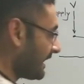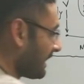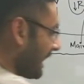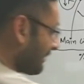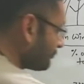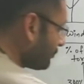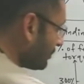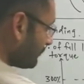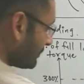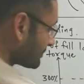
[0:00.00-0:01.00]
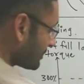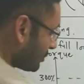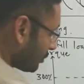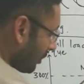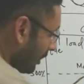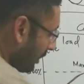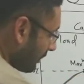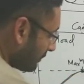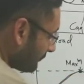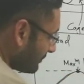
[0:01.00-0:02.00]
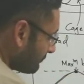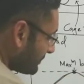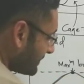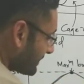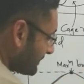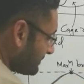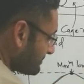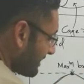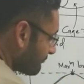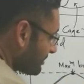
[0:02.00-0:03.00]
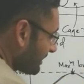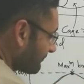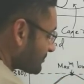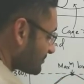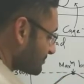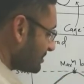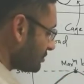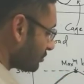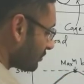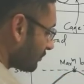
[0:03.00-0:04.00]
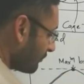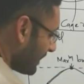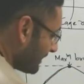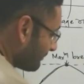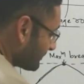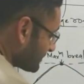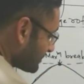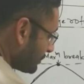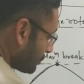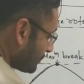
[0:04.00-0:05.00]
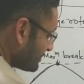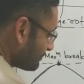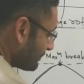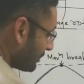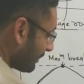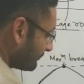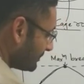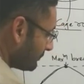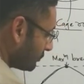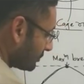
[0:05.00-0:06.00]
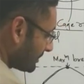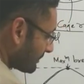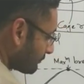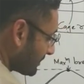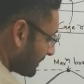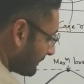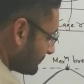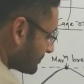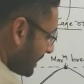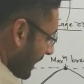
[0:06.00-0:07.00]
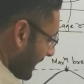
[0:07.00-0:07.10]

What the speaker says: and after onwards torque will be decreased and becomes zero when synchronous speed of the motor becomes